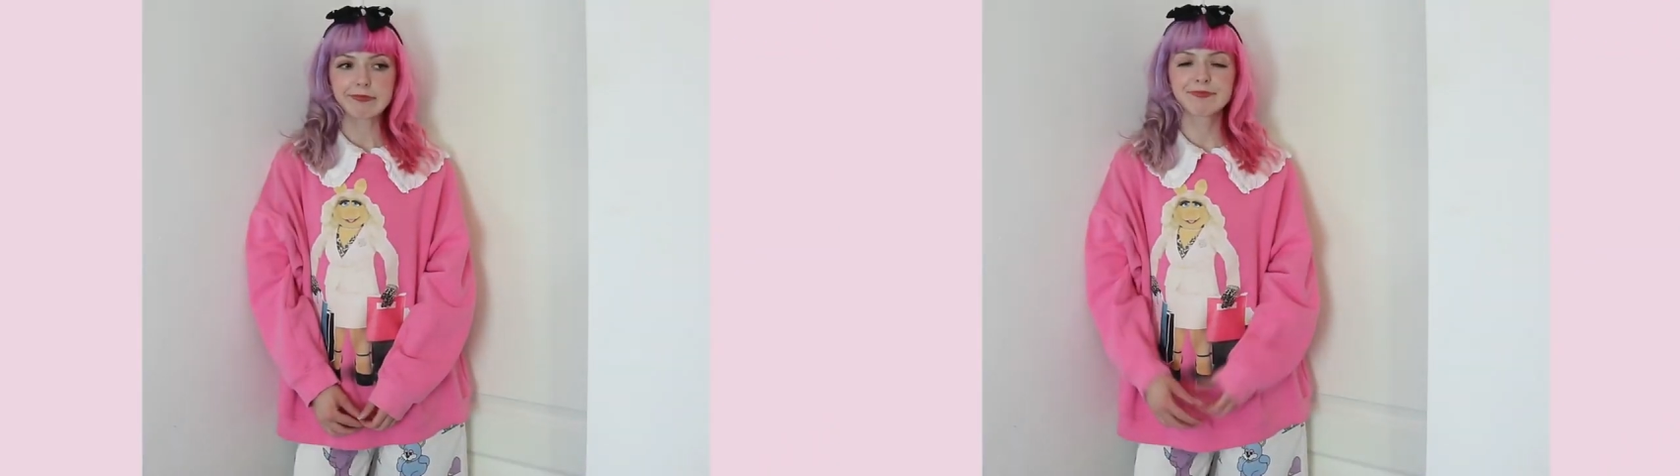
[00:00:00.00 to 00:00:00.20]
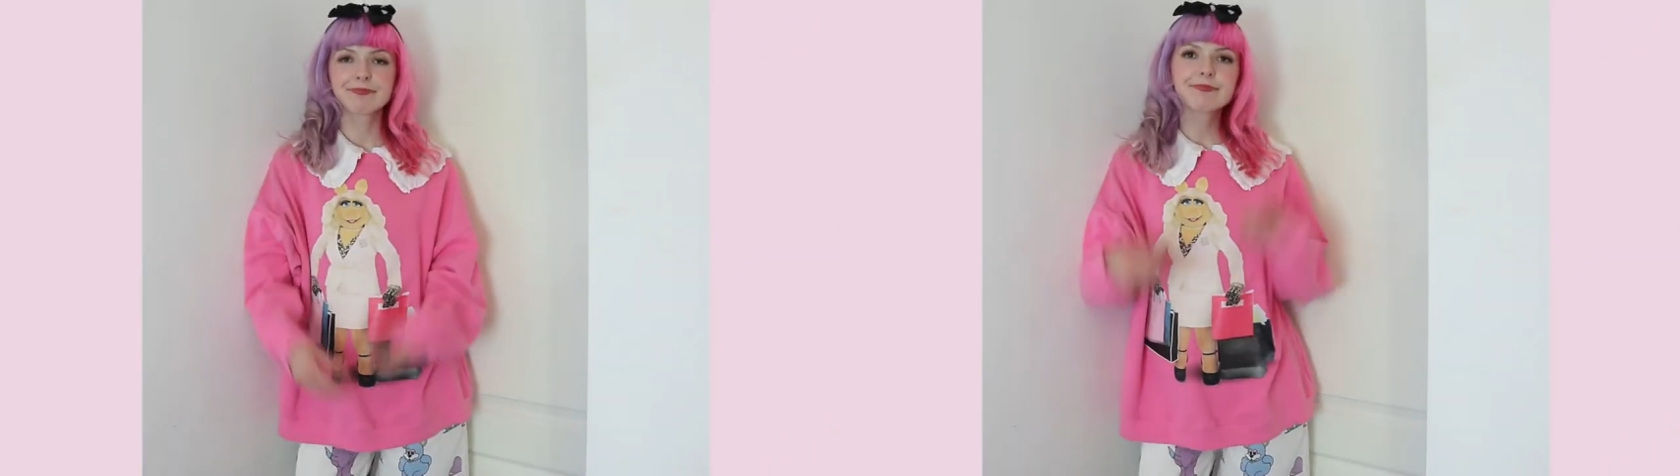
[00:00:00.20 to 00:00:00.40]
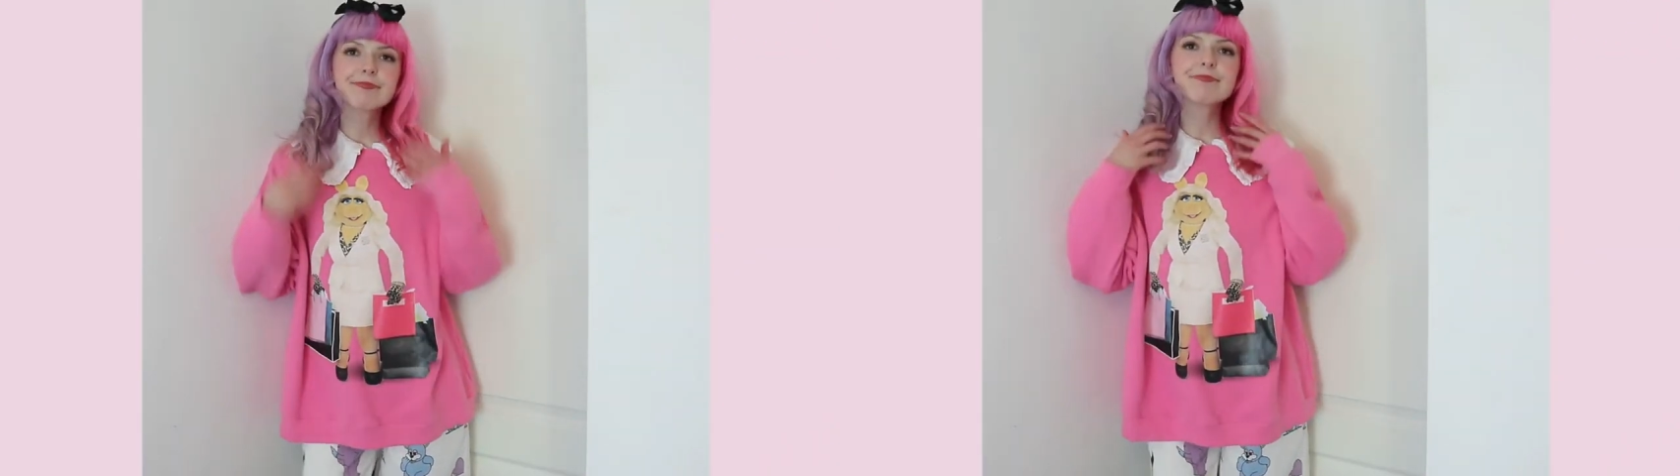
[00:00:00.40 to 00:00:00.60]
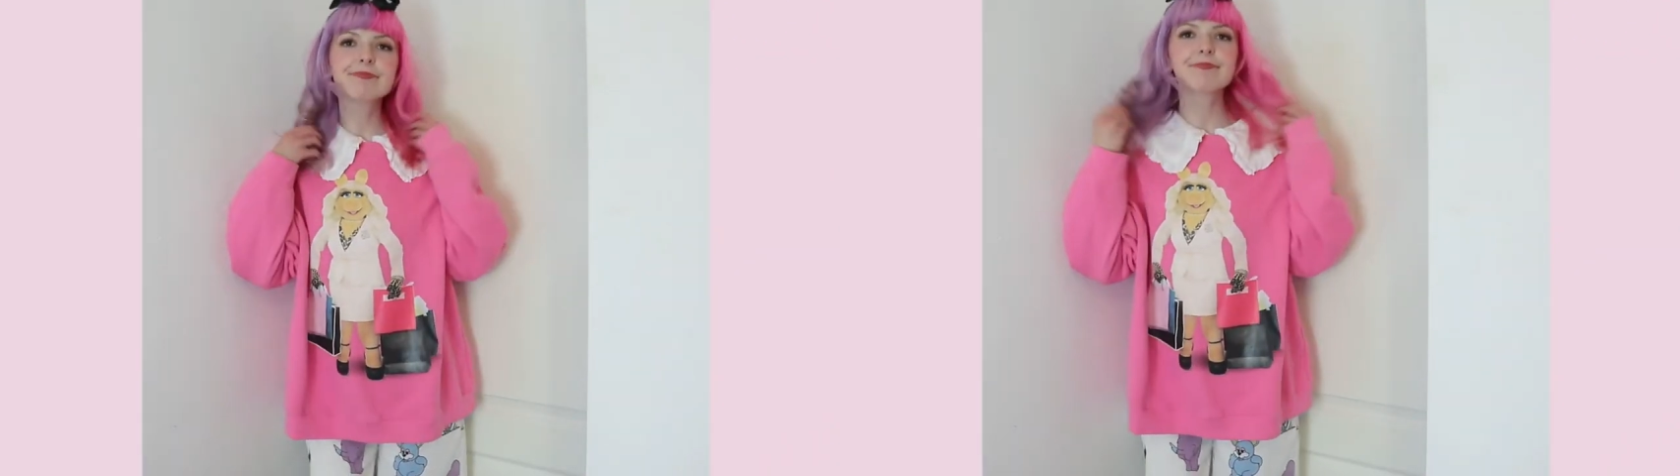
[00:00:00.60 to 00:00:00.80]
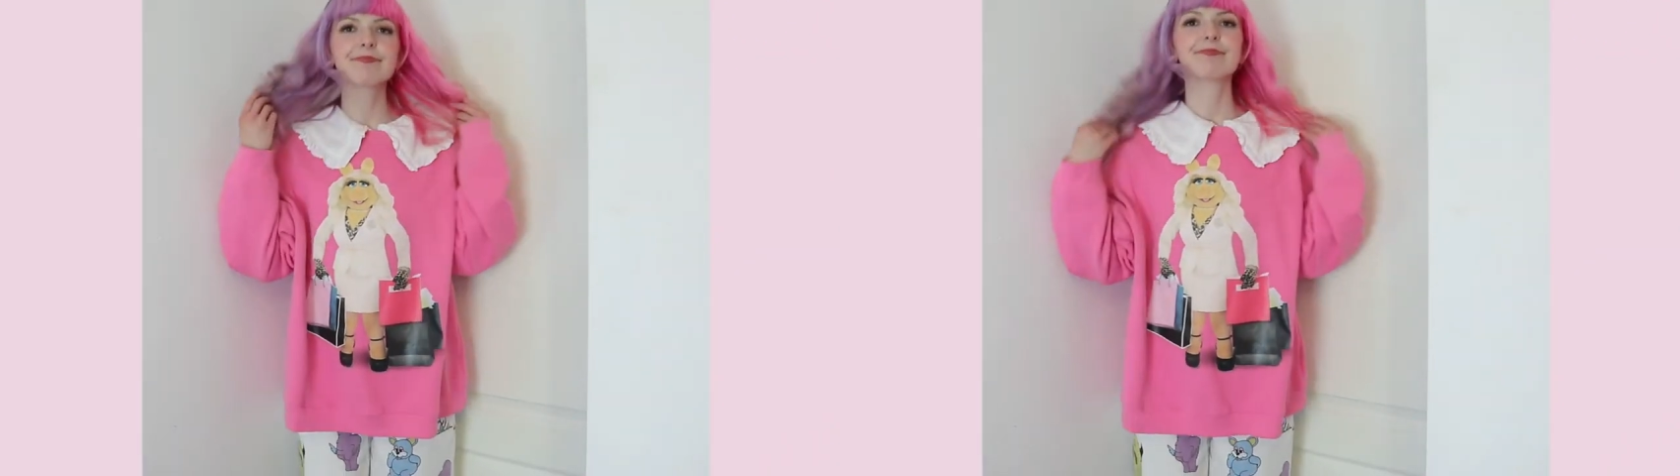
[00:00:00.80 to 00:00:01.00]
and I wish I
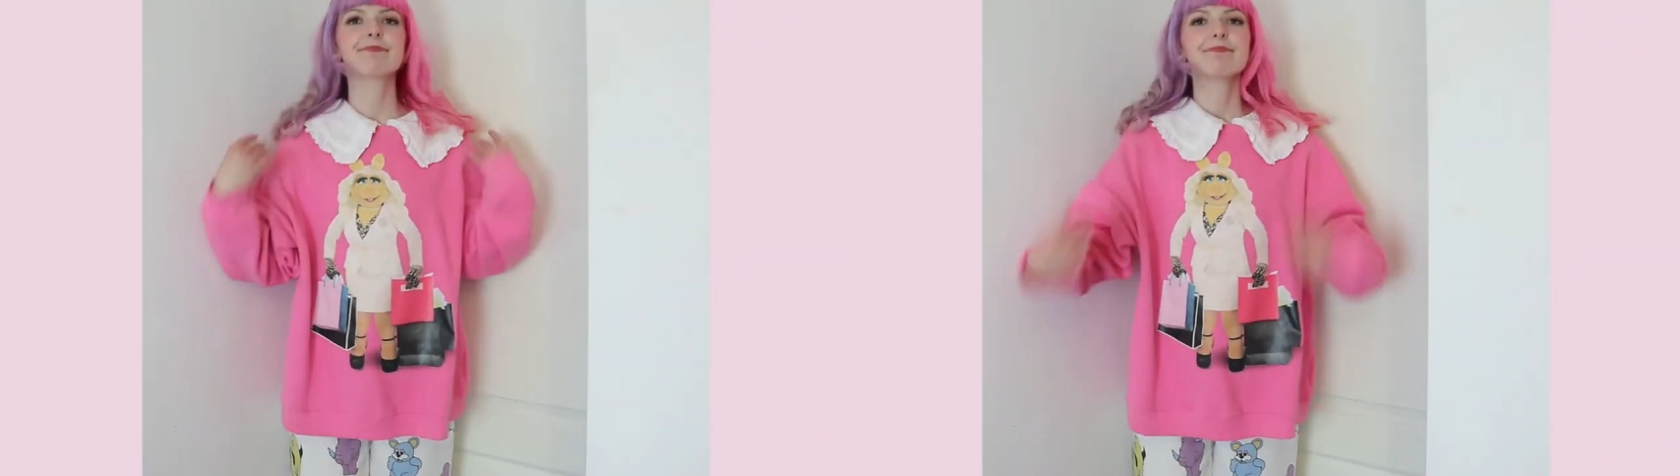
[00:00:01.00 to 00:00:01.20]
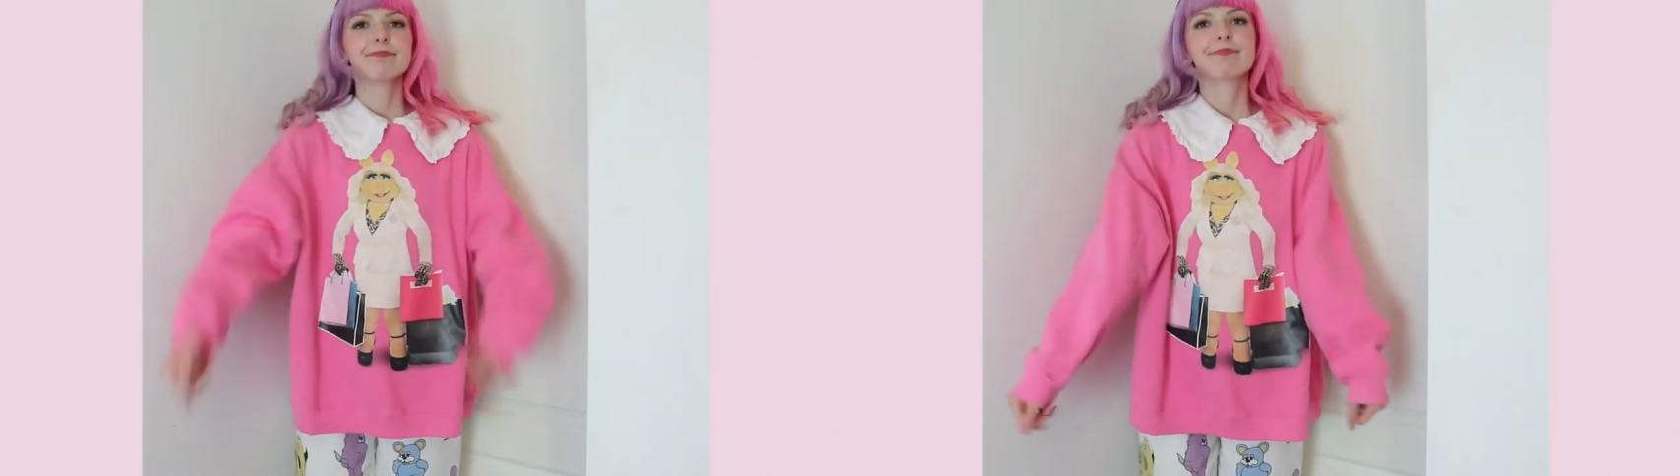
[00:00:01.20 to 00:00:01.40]
was her.